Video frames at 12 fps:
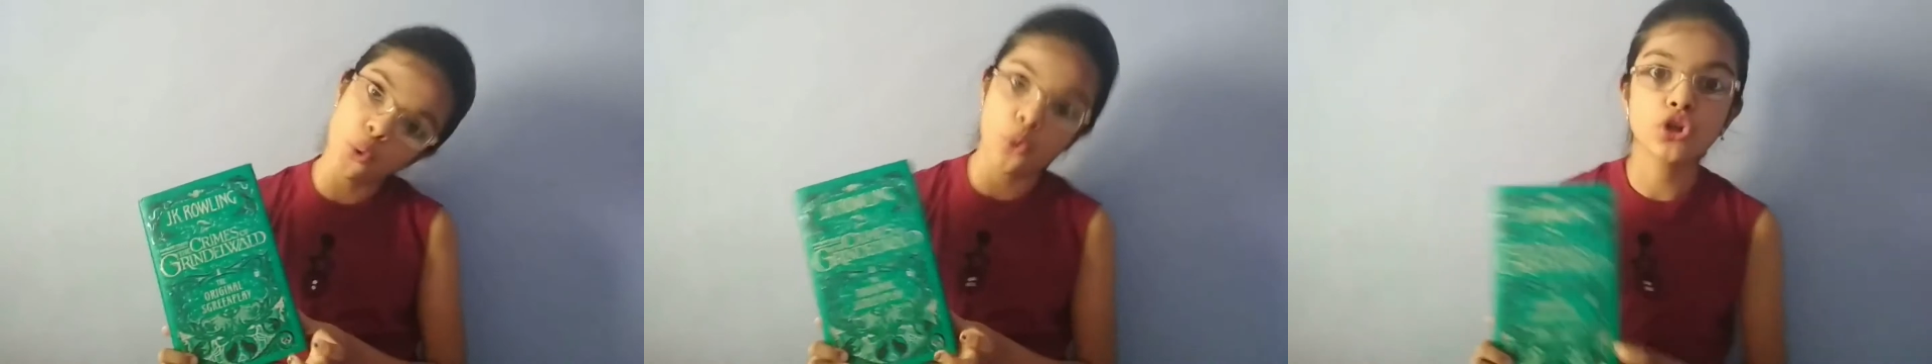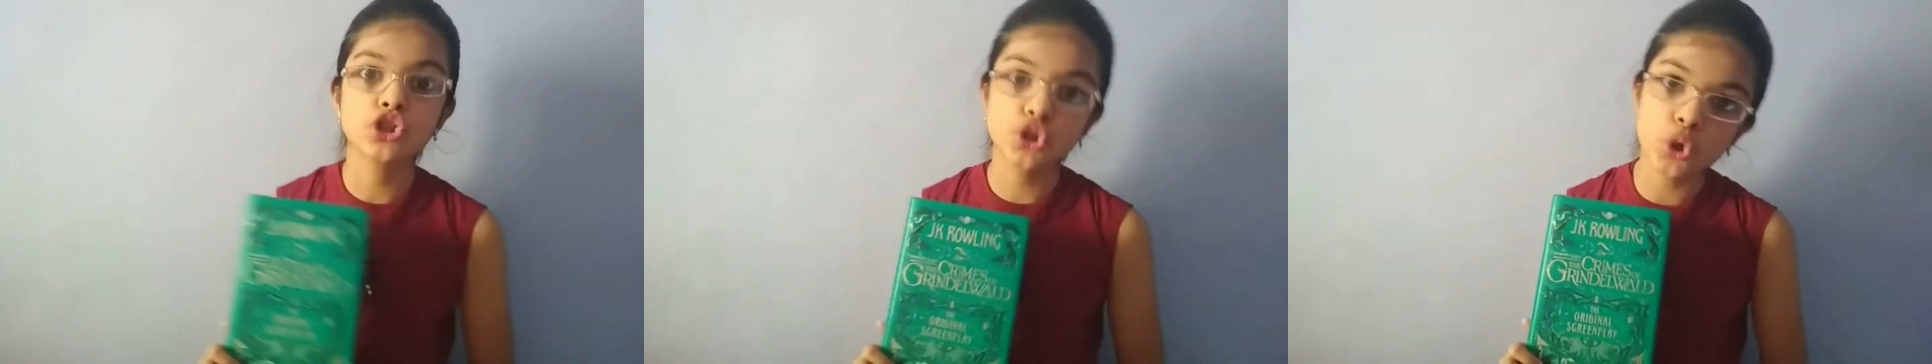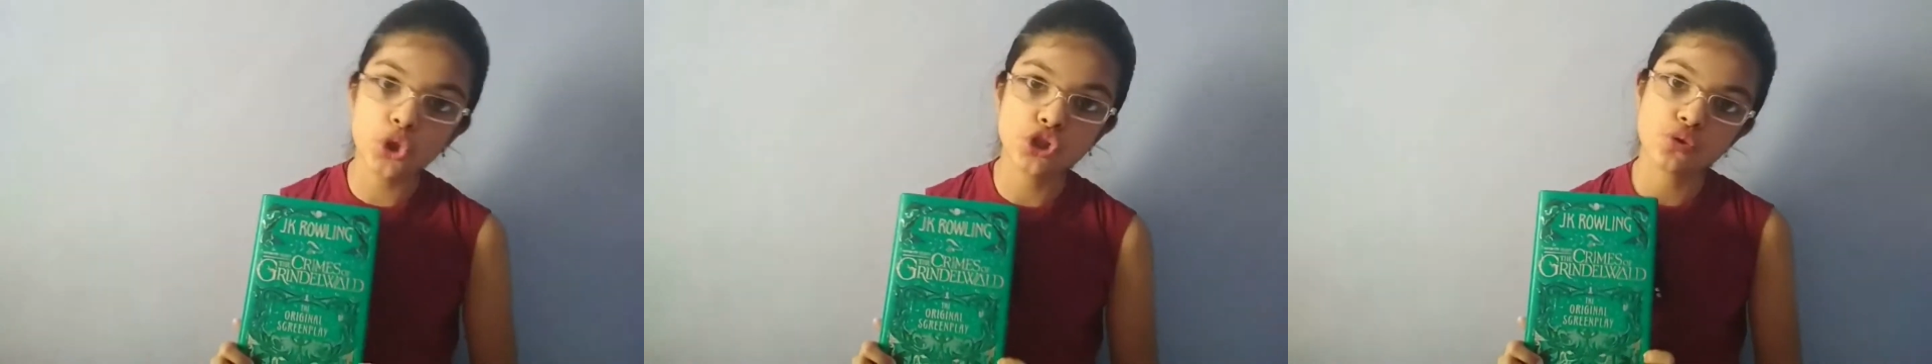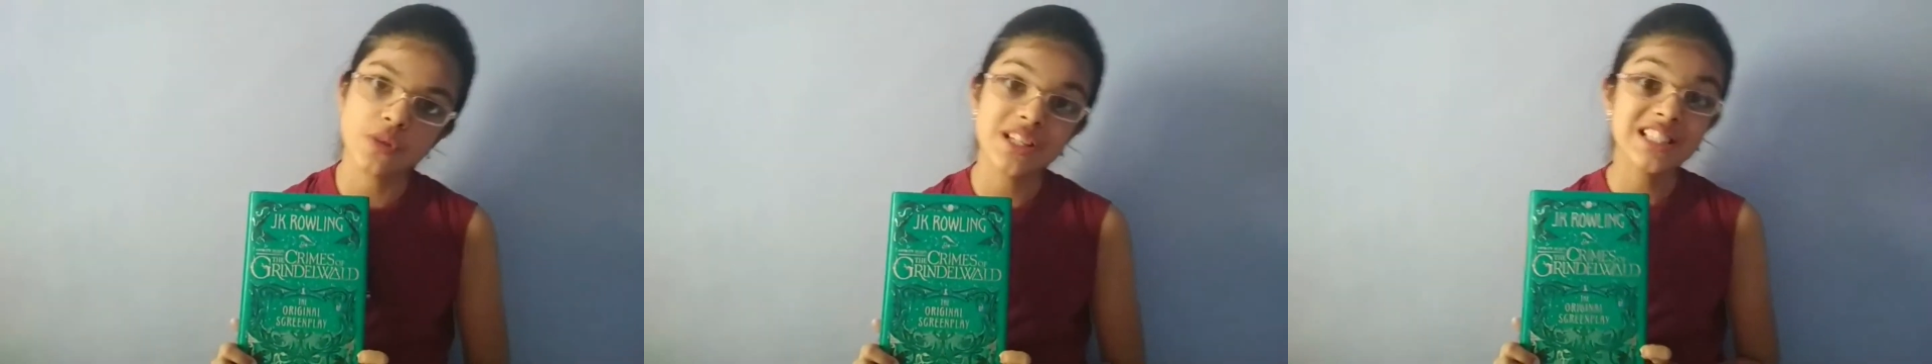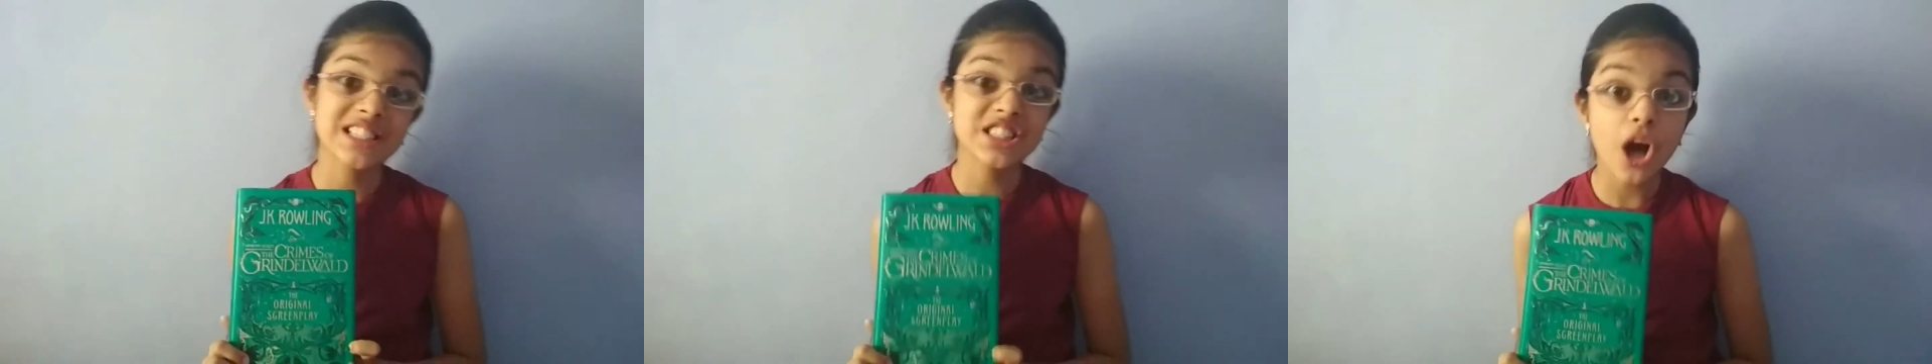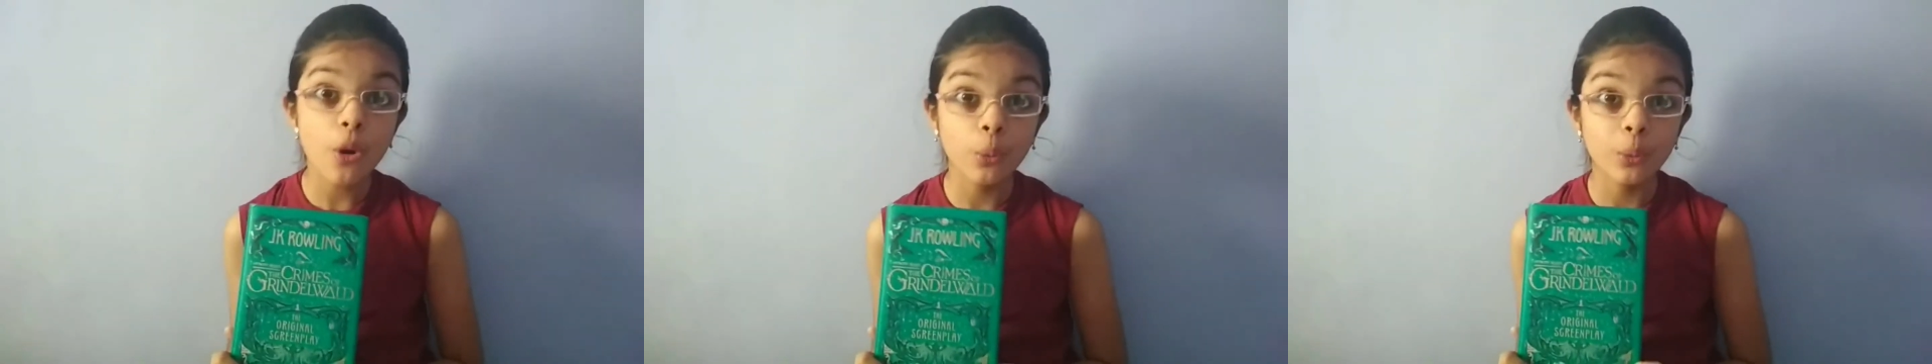or Sorcerer's
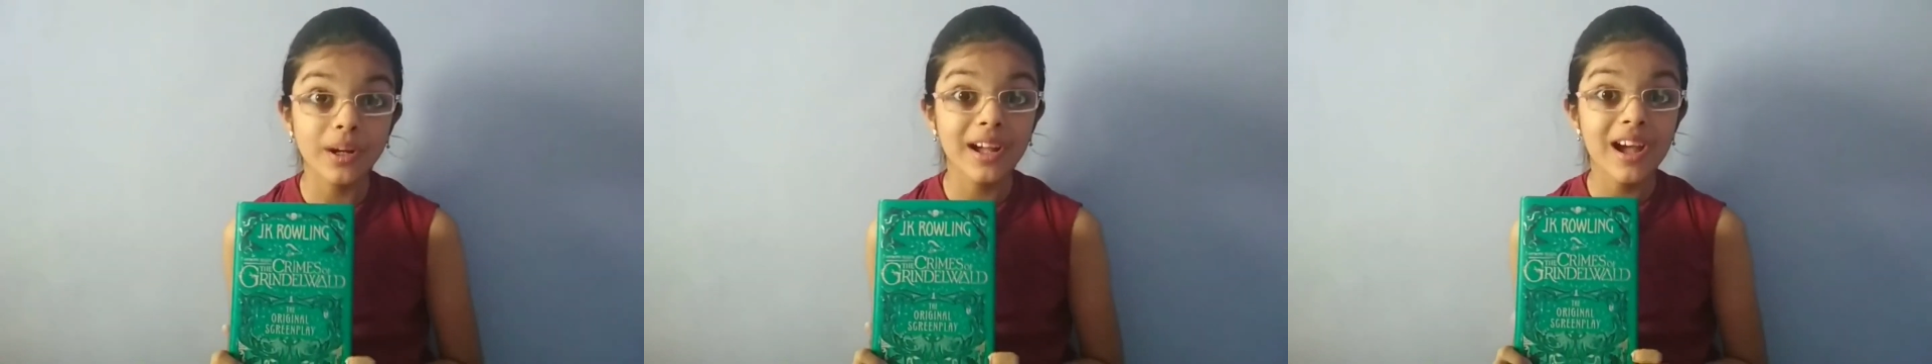Stone.